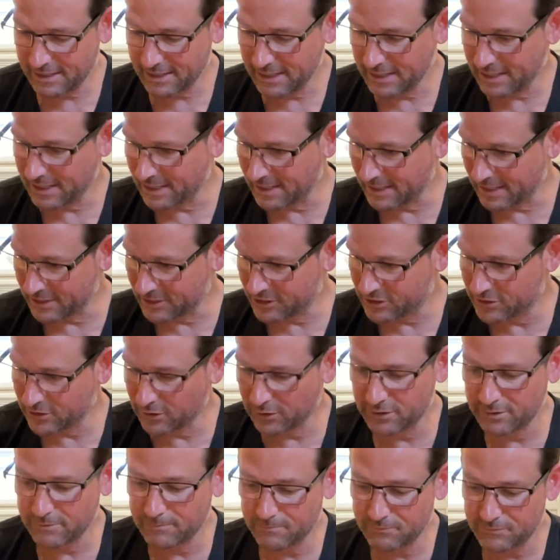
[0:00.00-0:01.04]
And I
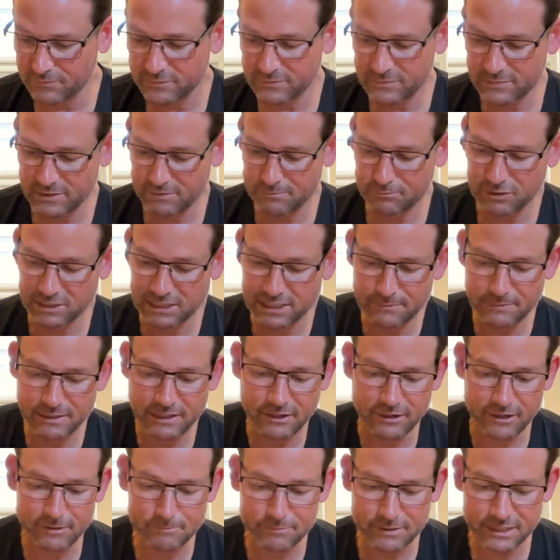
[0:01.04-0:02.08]
showed him
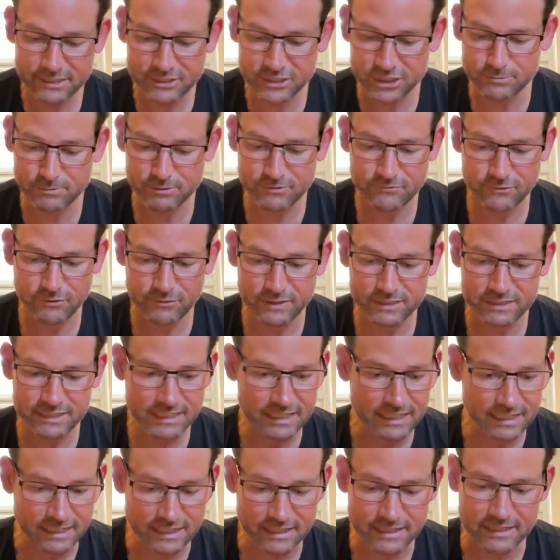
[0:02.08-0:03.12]
preliminary pictures before we did
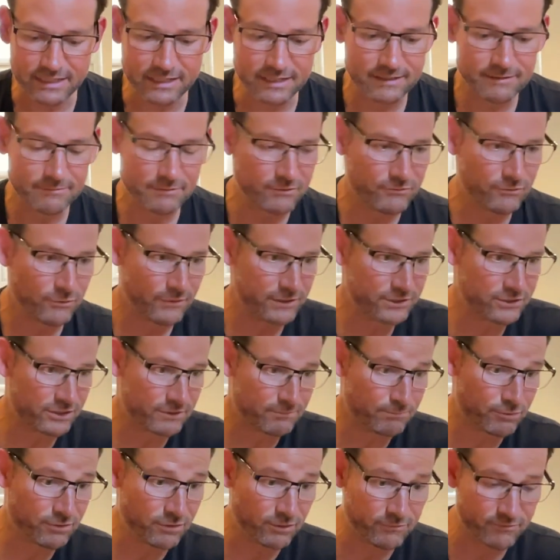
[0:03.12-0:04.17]
anything, before we took
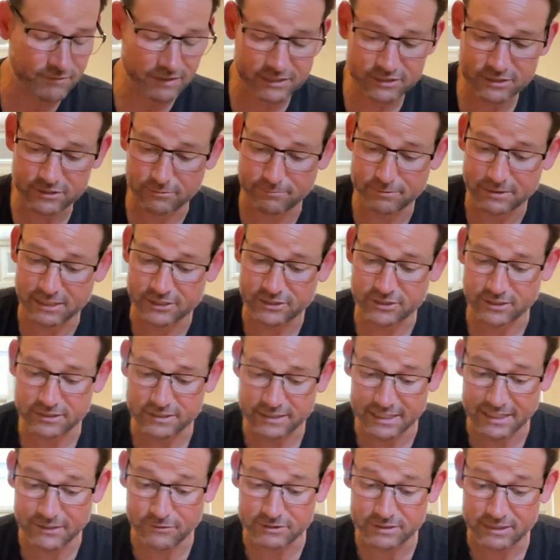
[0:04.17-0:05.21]
professional pictures,
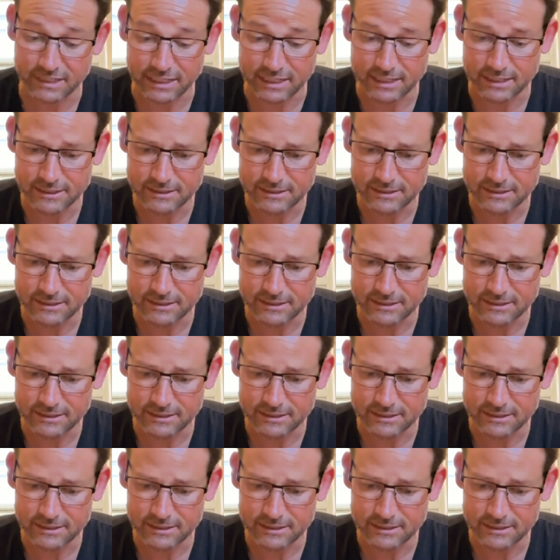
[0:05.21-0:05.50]
and he was like,